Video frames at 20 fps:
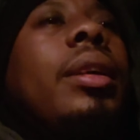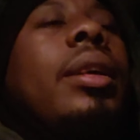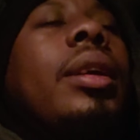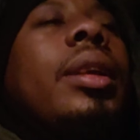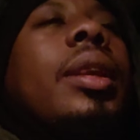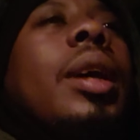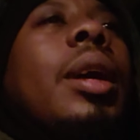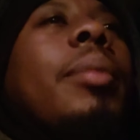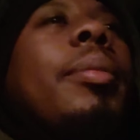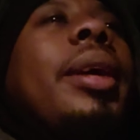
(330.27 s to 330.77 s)

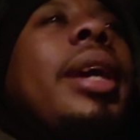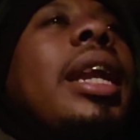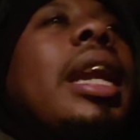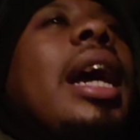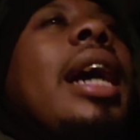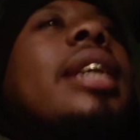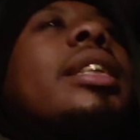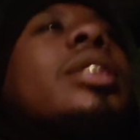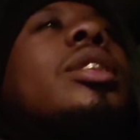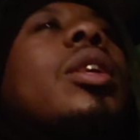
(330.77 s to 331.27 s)
You know what I mean?
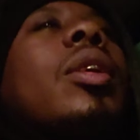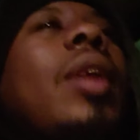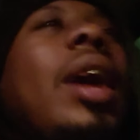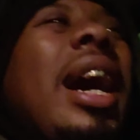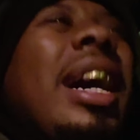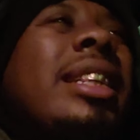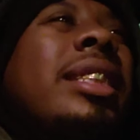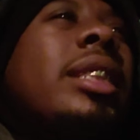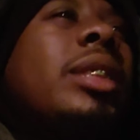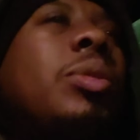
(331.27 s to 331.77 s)
Like, so
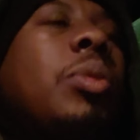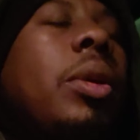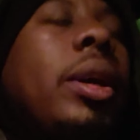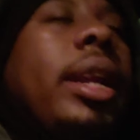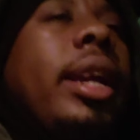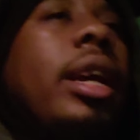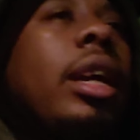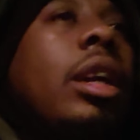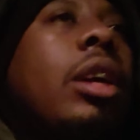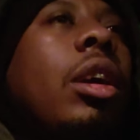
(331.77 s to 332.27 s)
I just
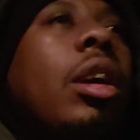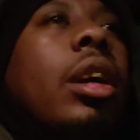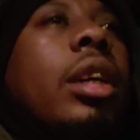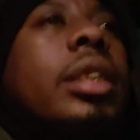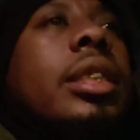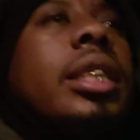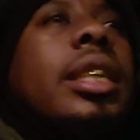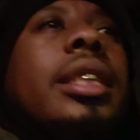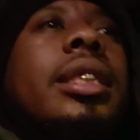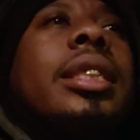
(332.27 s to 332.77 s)
want to
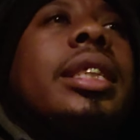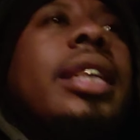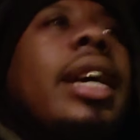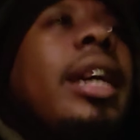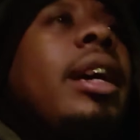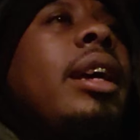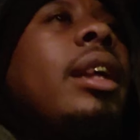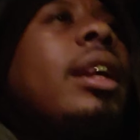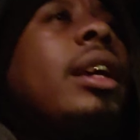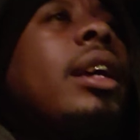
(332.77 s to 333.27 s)
encourage us
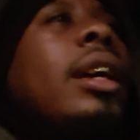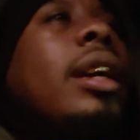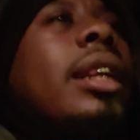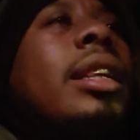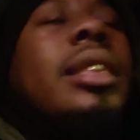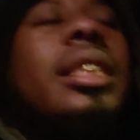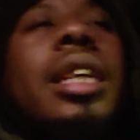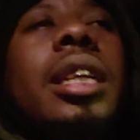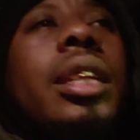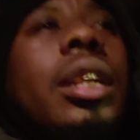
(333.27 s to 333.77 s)
that
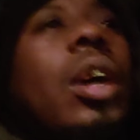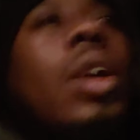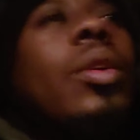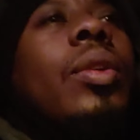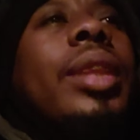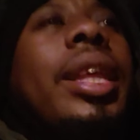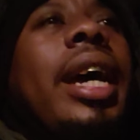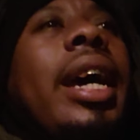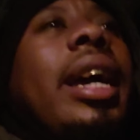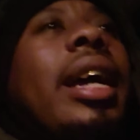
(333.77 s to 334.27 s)
to
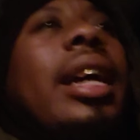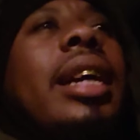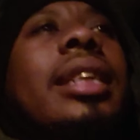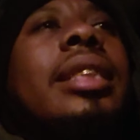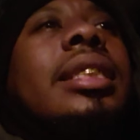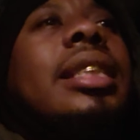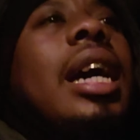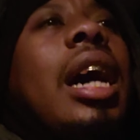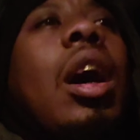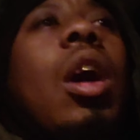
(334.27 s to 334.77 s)
know that
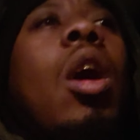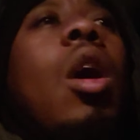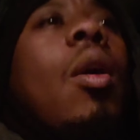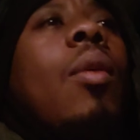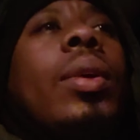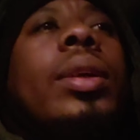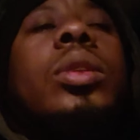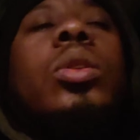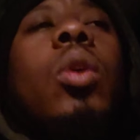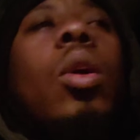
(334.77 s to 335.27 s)
it's not
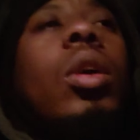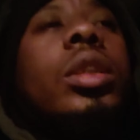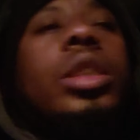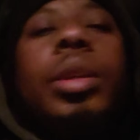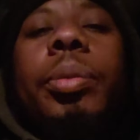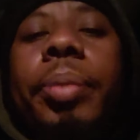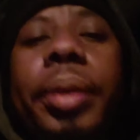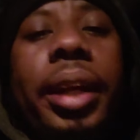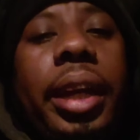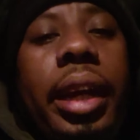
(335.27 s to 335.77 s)
always going
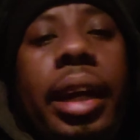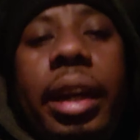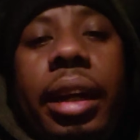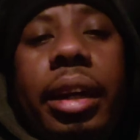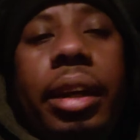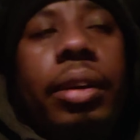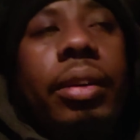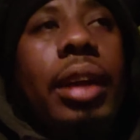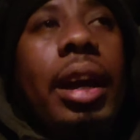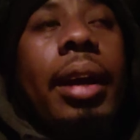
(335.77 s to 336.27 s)
to be,
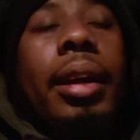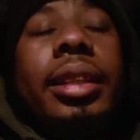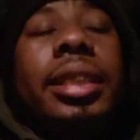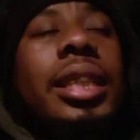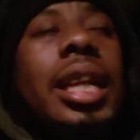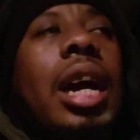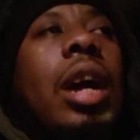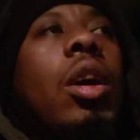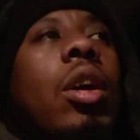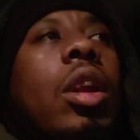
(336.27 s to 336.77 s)
it's
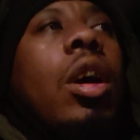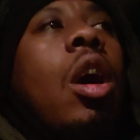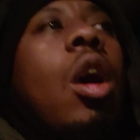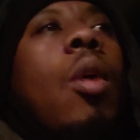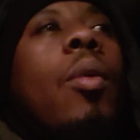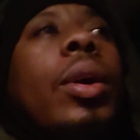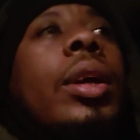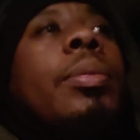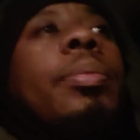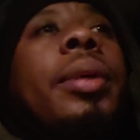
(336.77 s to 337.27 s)
not going to
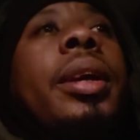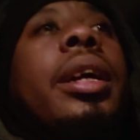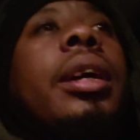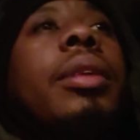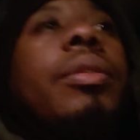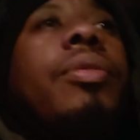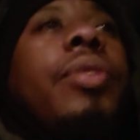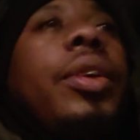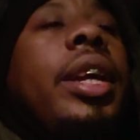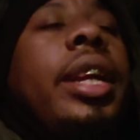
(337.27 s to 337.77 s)
always be
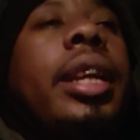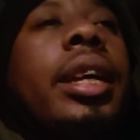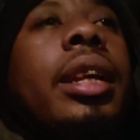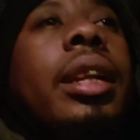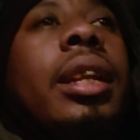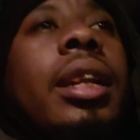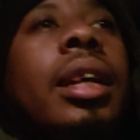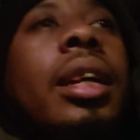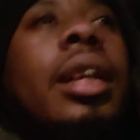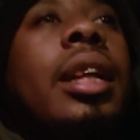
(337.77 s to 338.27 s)
convenient.